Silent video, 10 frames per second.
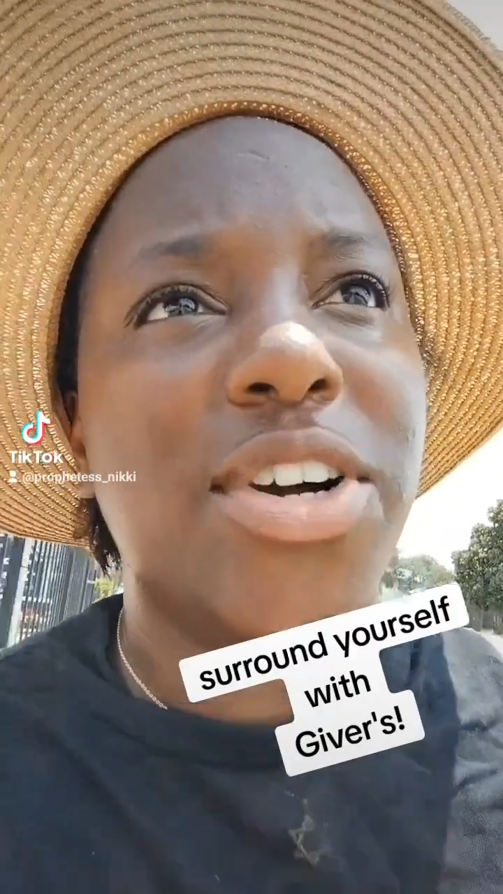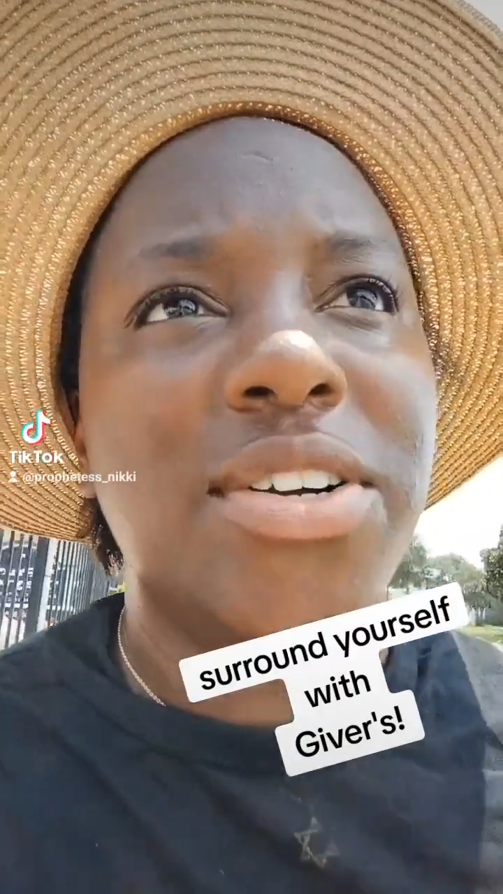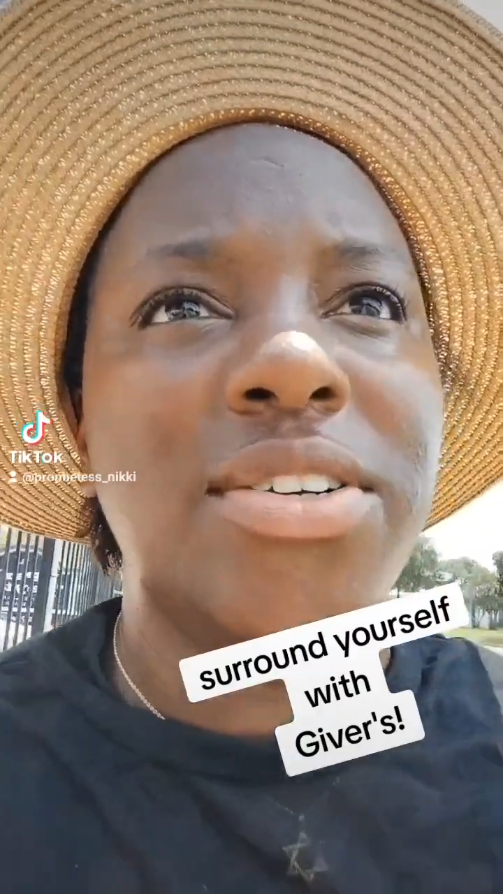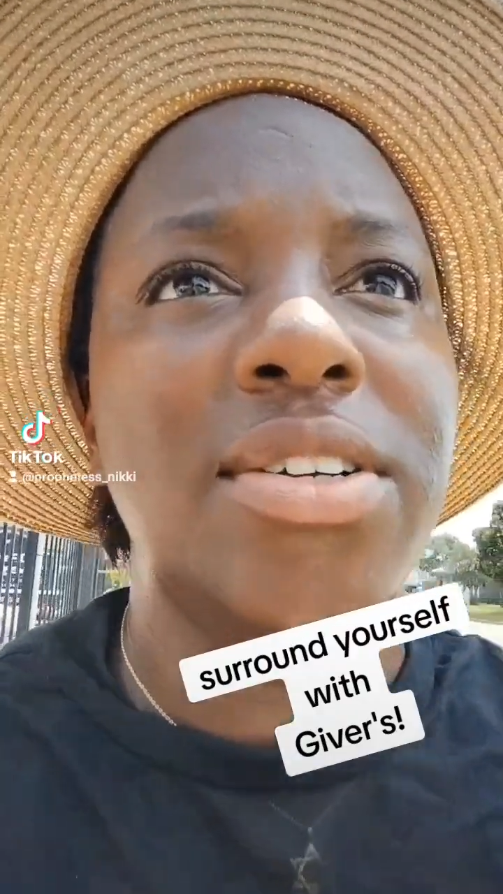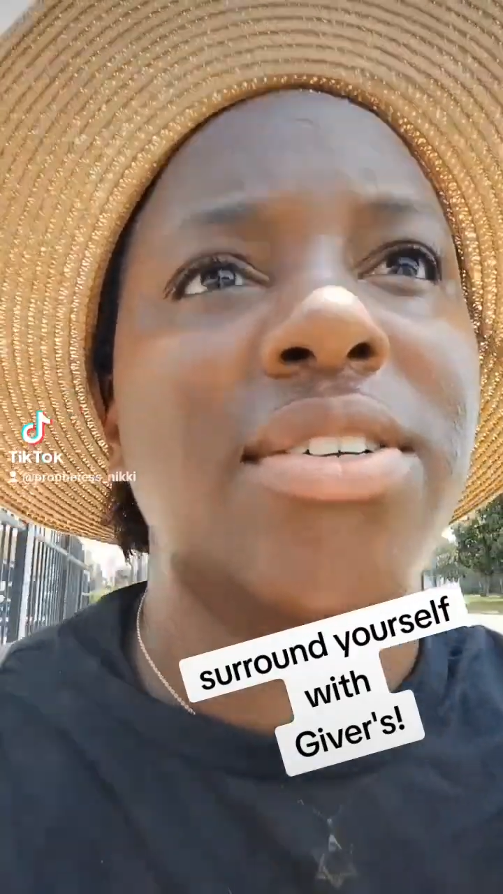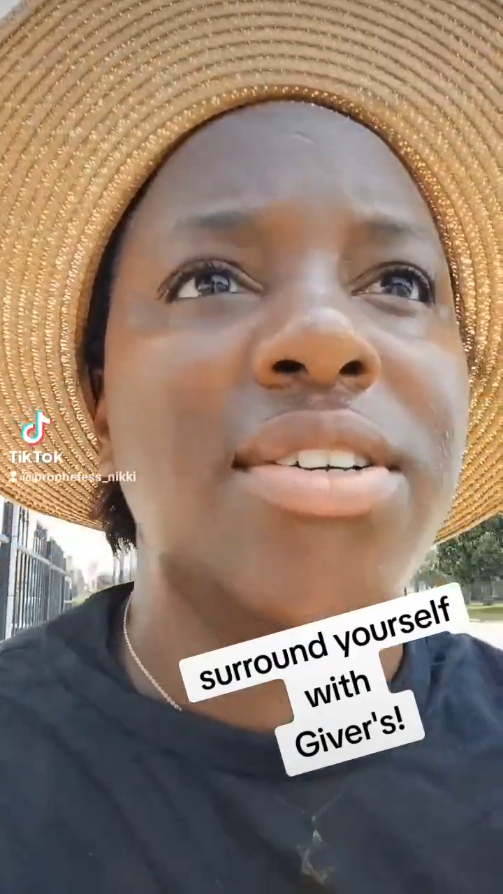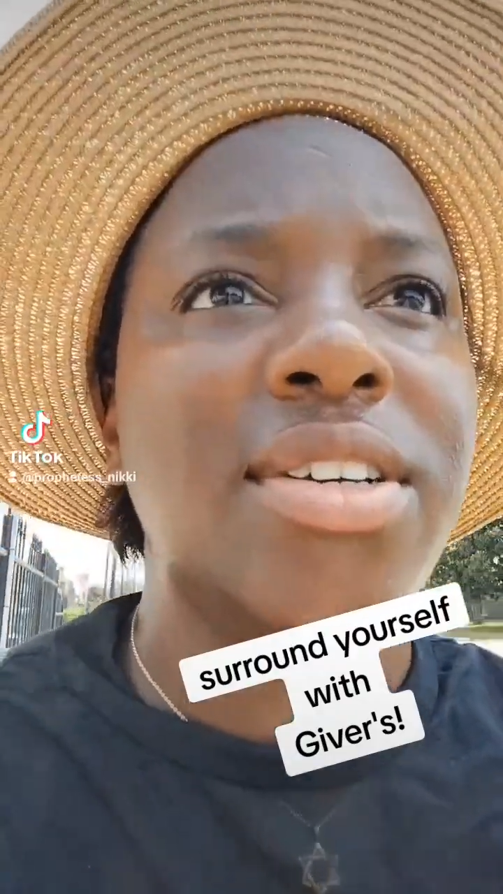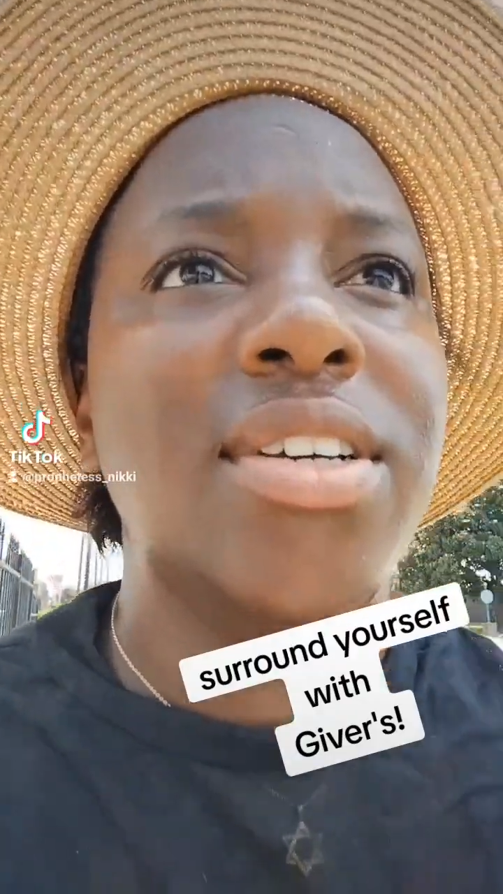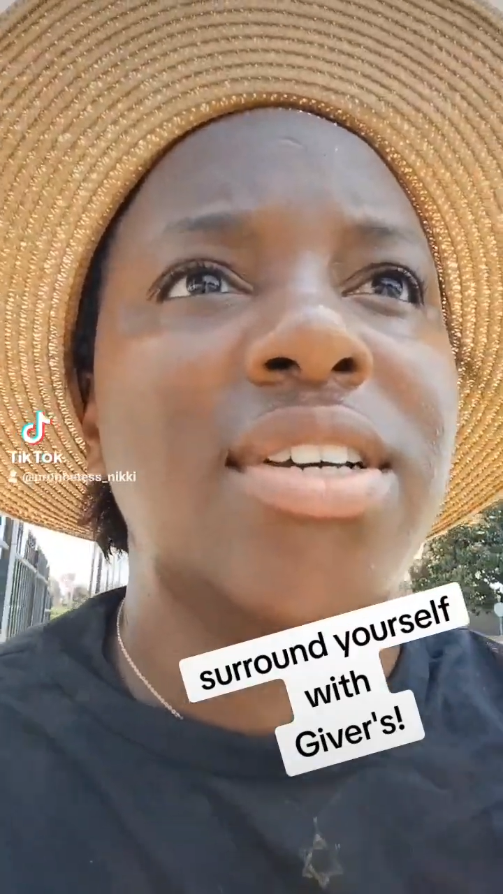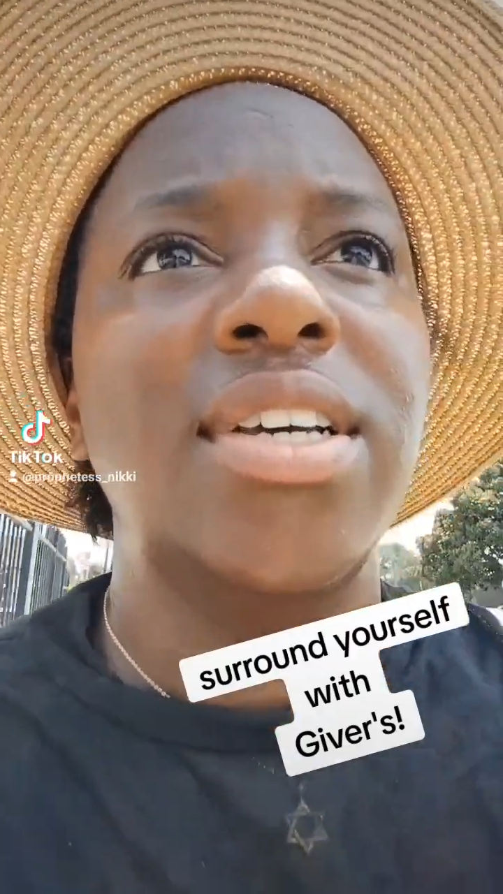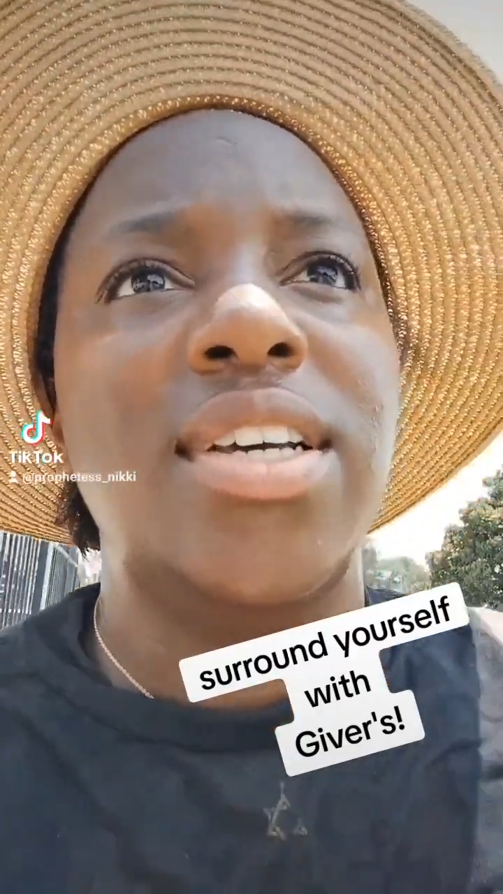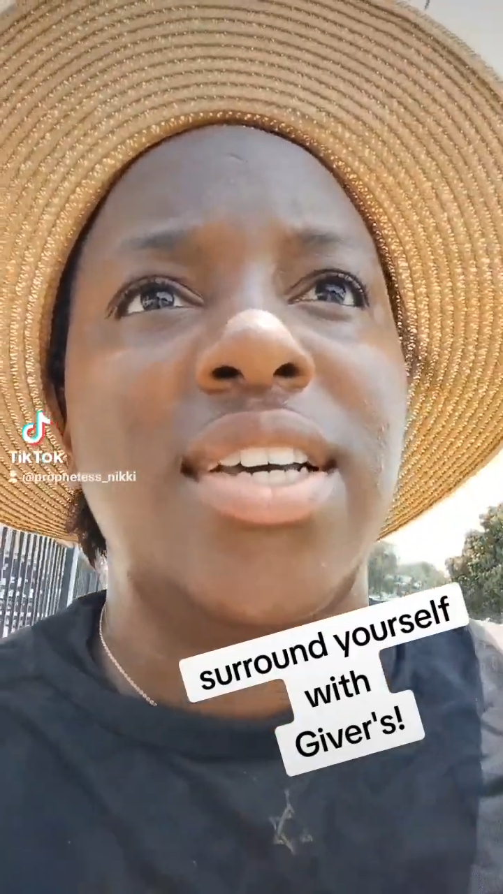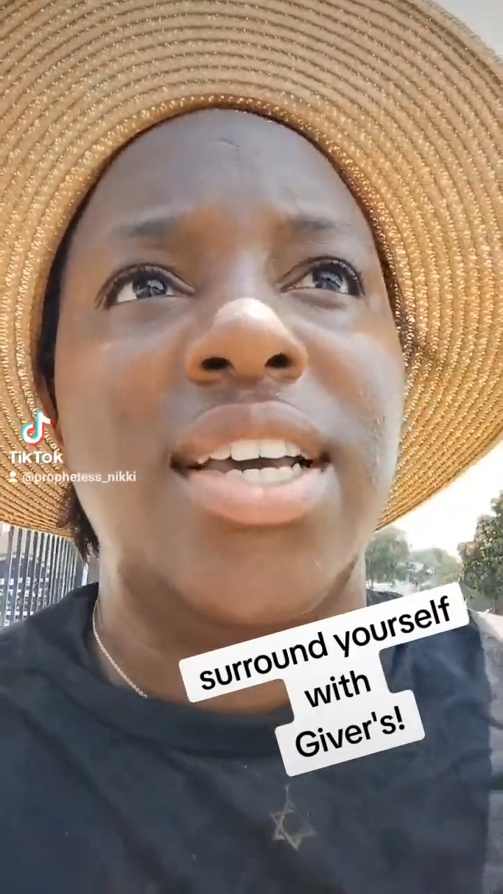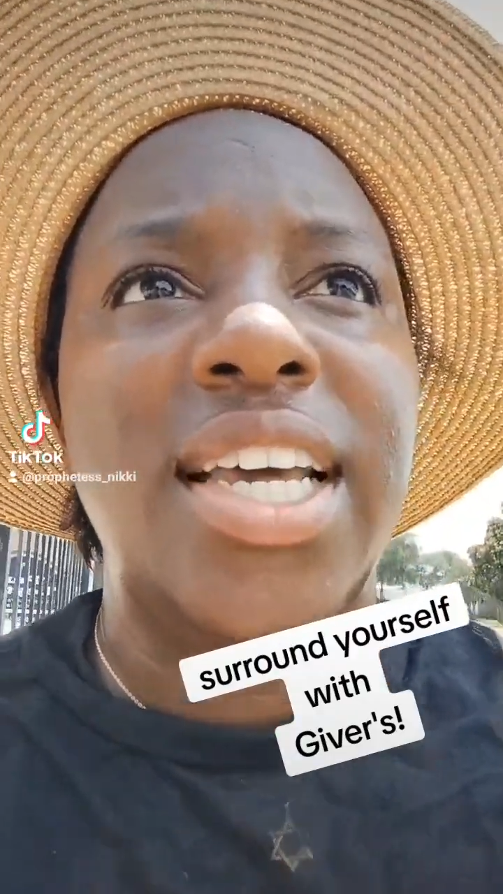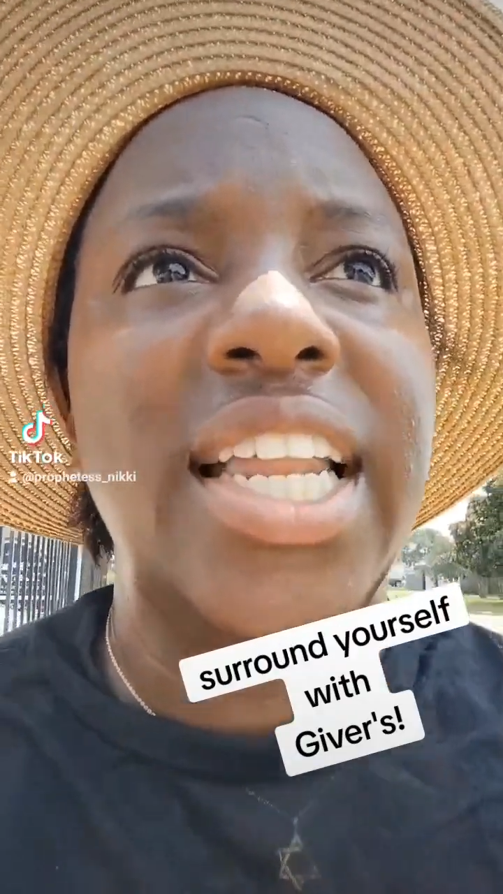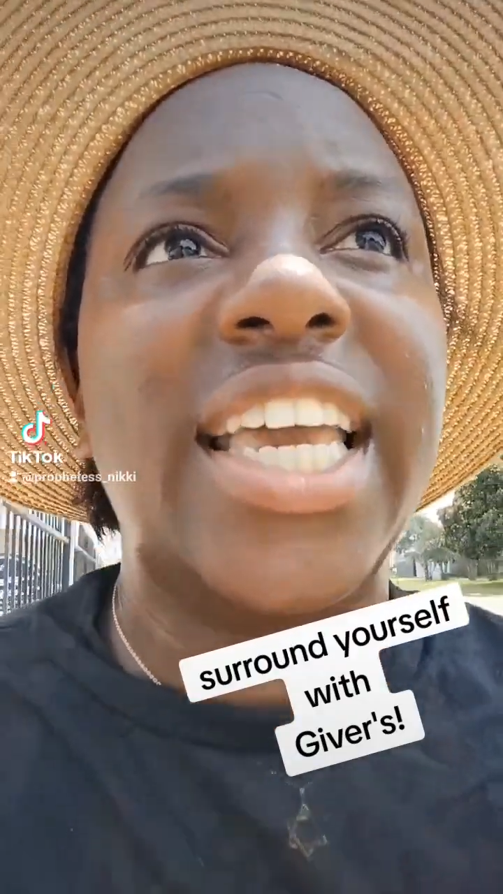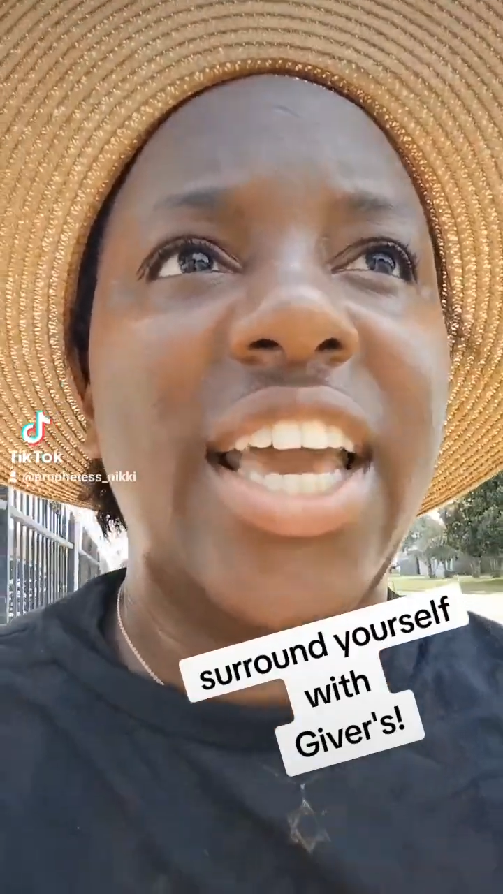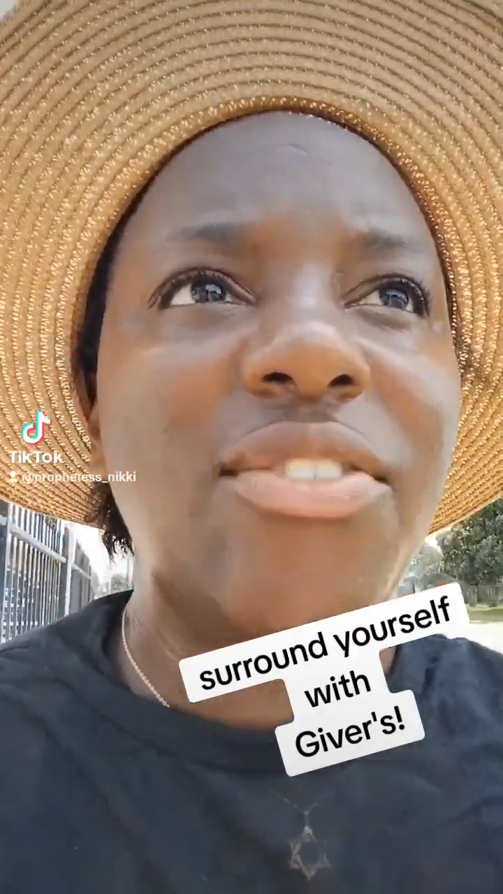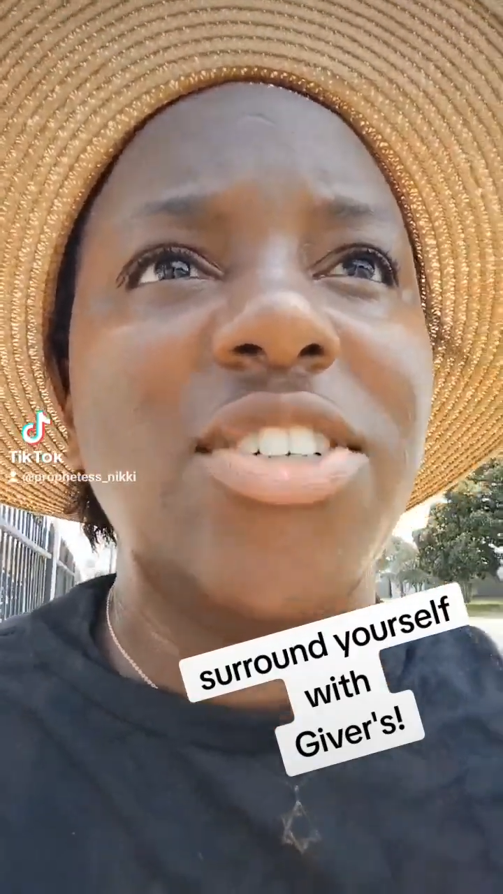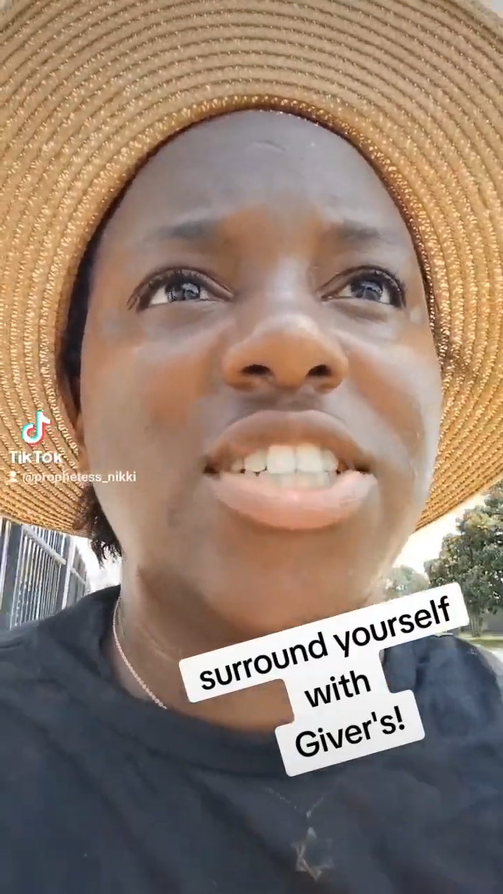and then you don't